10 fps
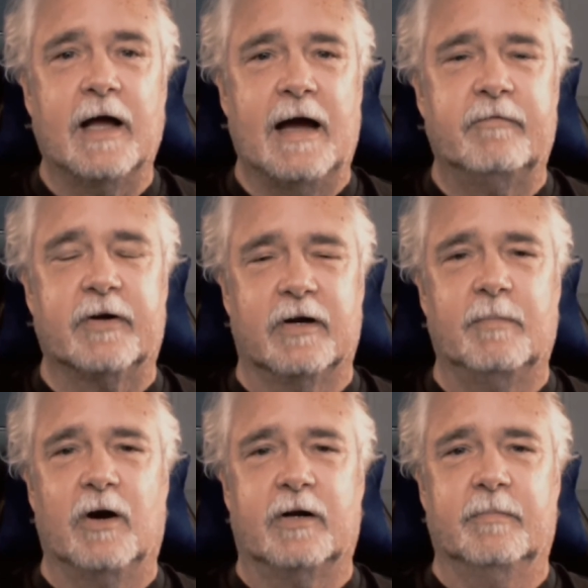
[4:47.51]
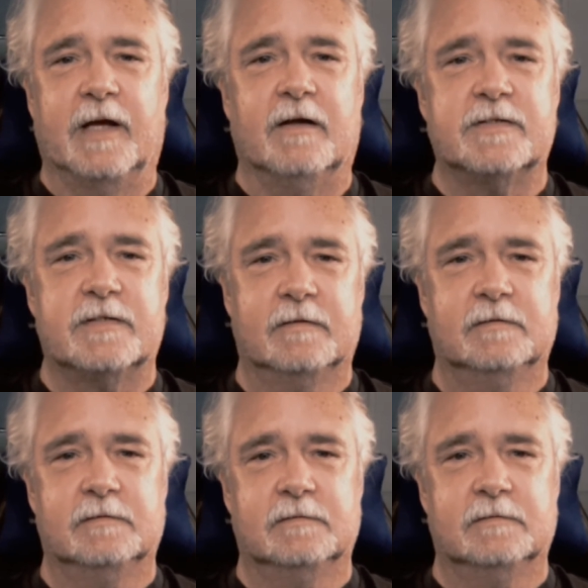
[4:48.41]
African-American males?
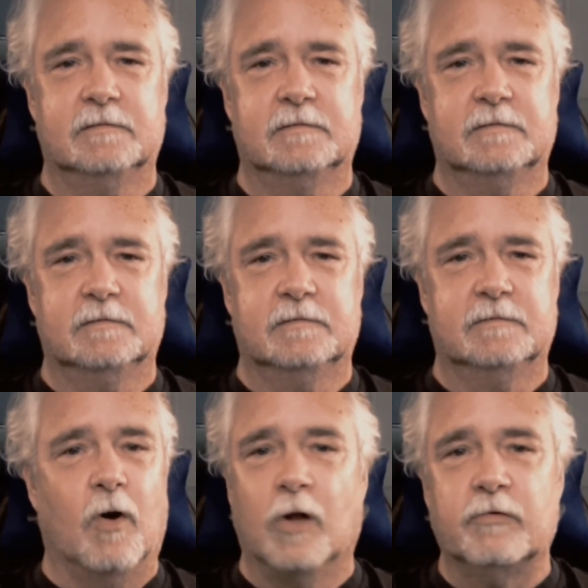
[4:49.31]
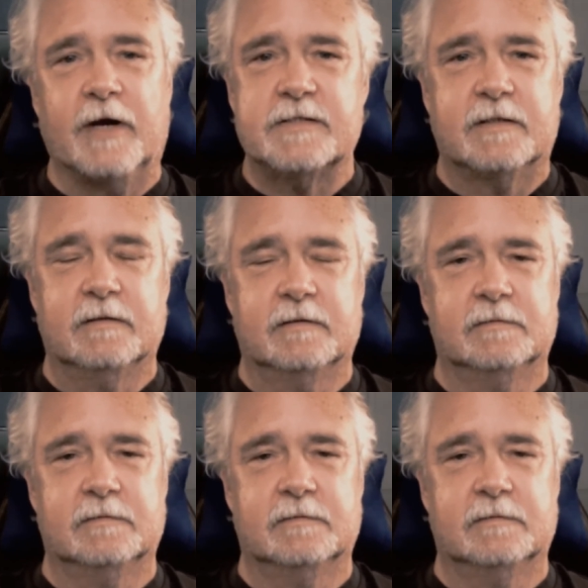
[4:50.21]
All the rest.